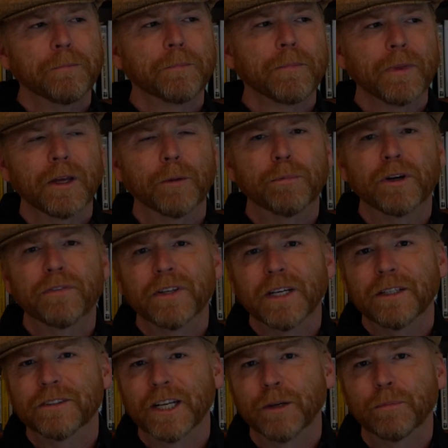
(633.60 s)
a perfect
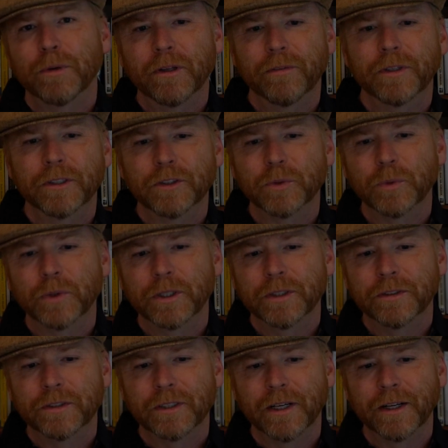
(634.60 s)
example of this
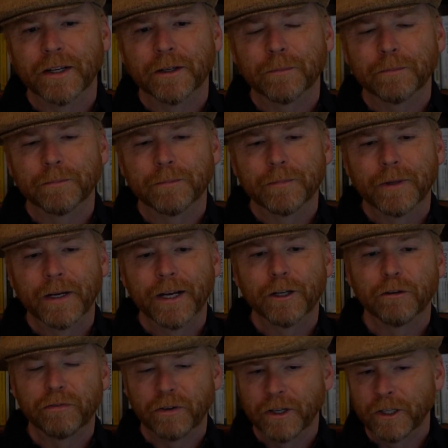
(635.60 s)
was um, I had a
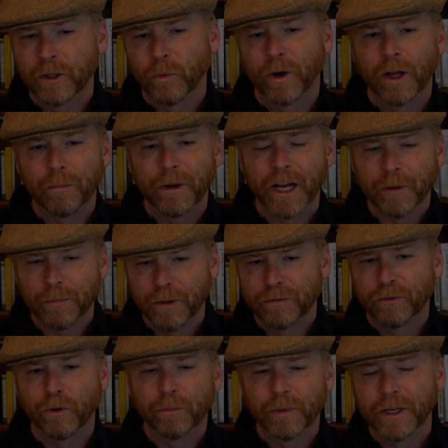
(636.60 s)
friend a while back
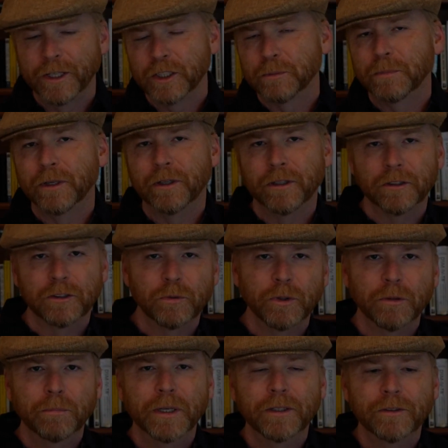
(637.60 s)
before my experience with
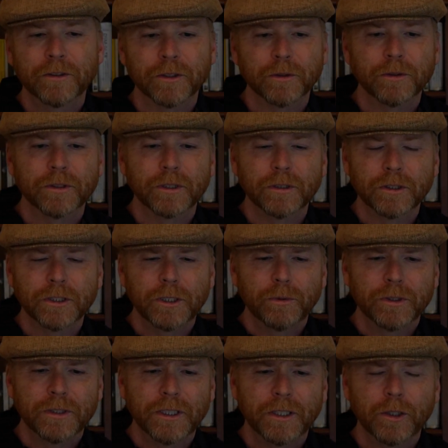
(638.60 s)
benzos, and she was
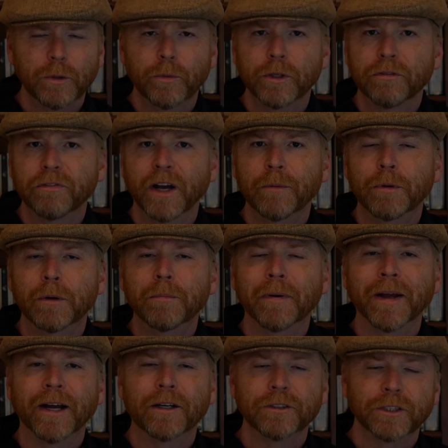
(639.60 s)
dealing with
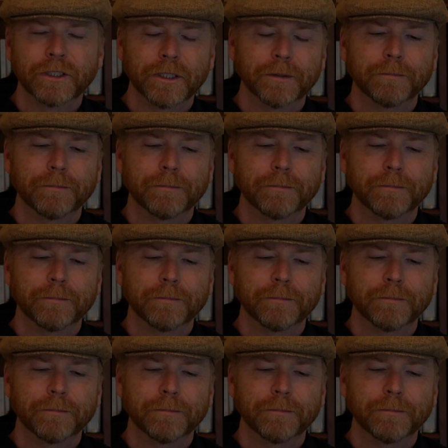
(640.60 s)
fibromyalgia.